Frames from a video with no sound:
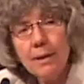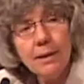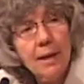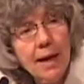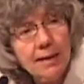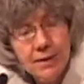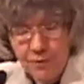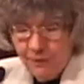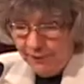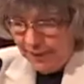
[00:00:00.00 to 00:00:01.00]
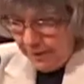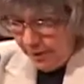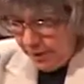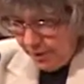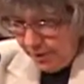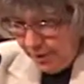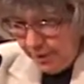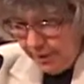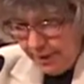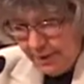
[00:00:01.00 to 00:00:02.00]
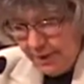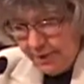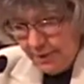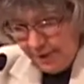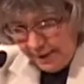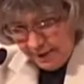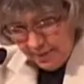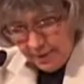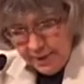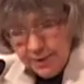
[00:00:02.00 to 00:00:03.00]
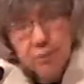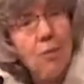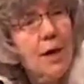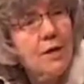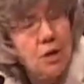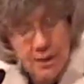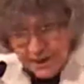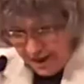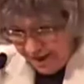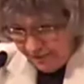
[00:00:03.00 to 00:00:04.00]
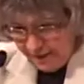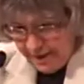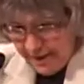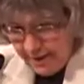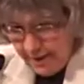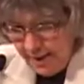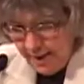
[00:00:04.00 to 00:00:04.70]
in the last 15 years, Sudanese, Vietnamese, Russian, Afghan,